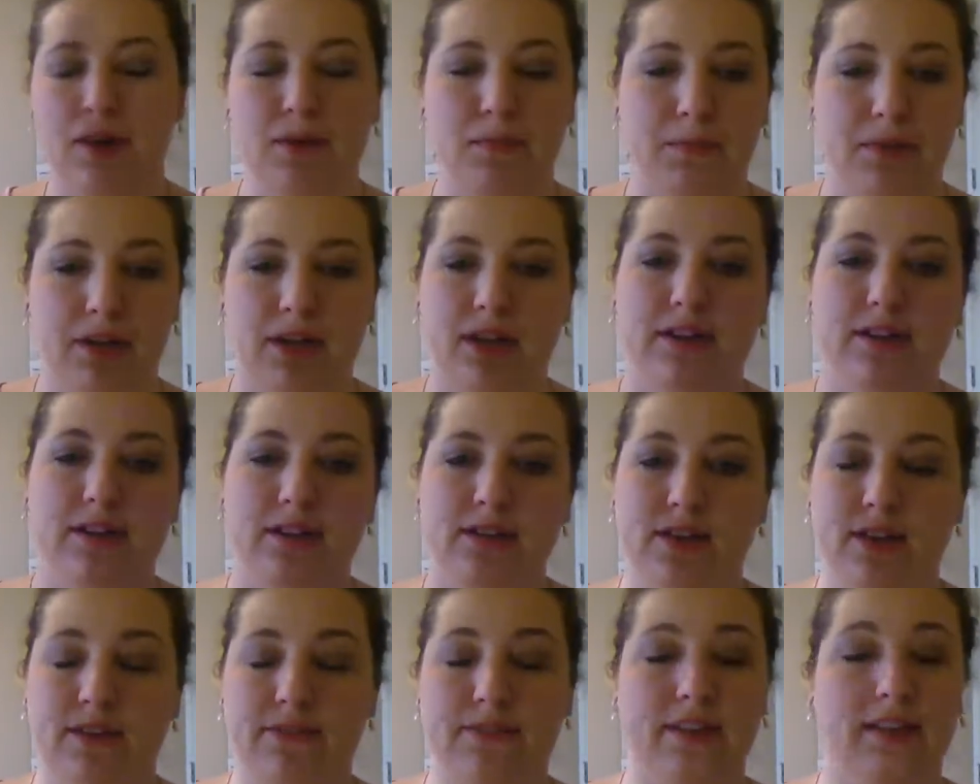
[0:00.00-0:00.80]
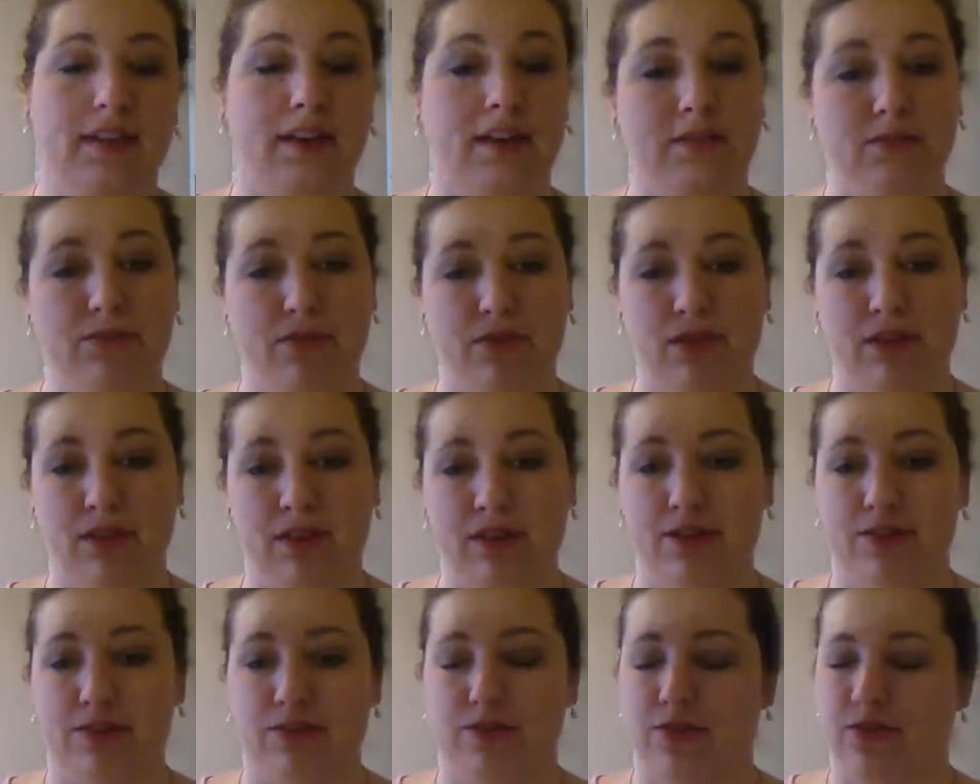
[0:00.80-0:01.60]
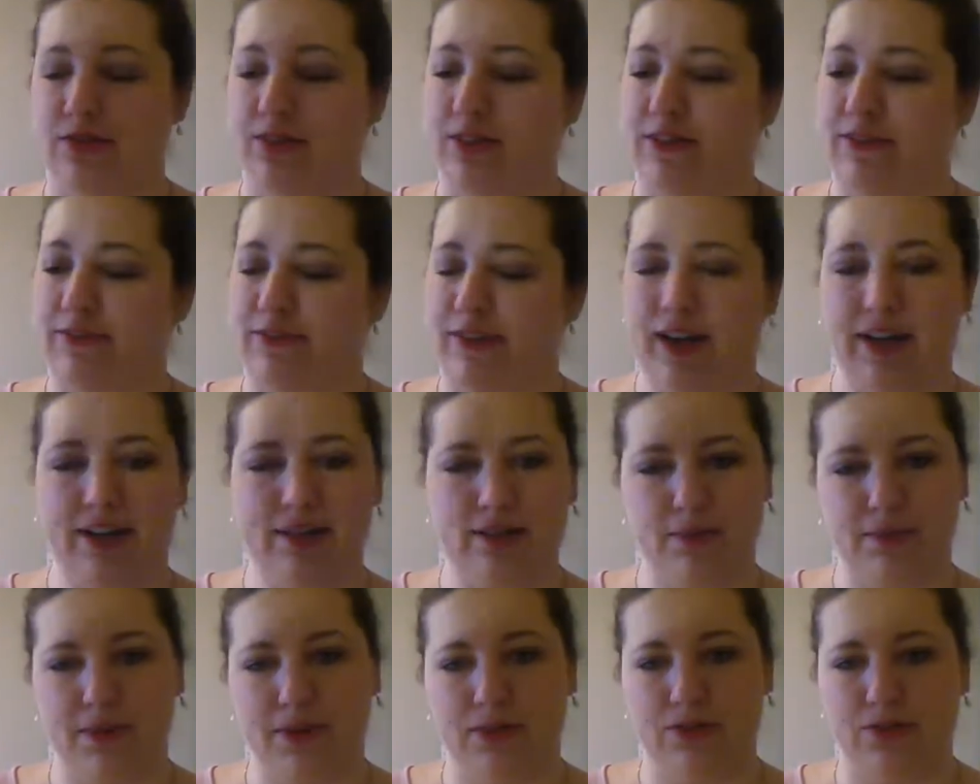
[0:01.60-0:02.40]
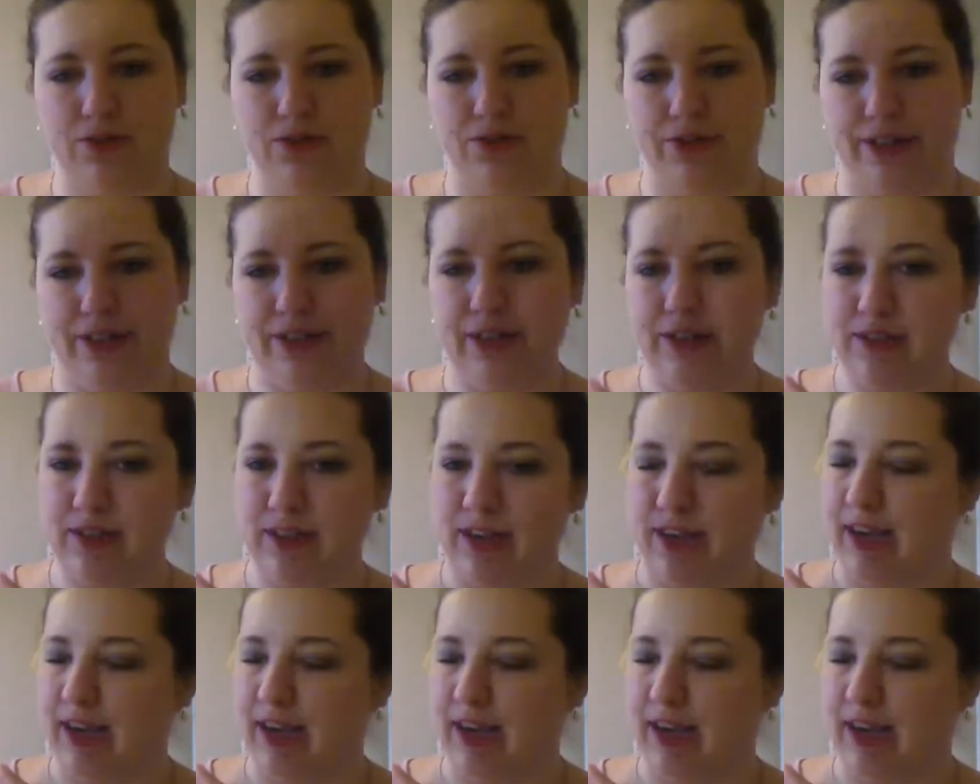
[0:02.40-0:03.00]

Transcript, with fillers: but it does have a lot of really interesting facts about trees.